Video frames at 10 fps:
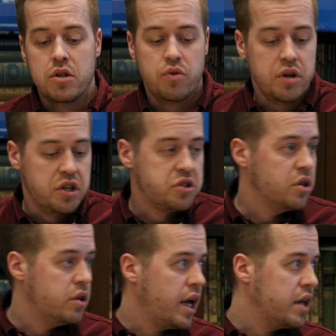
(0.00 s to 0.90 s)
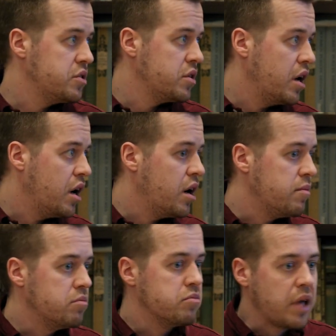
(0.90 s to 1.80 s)
tradition that
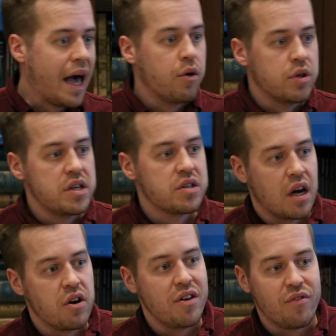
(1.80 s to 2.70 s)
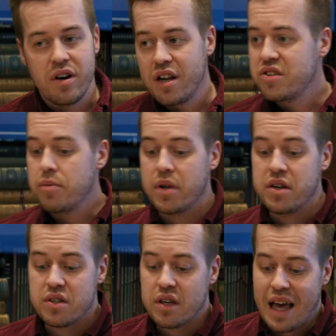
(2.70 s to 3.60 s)
how these kind of different
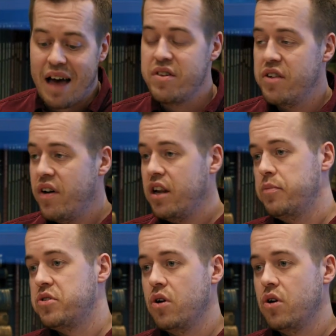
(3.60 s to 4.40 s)
disciplines have developed.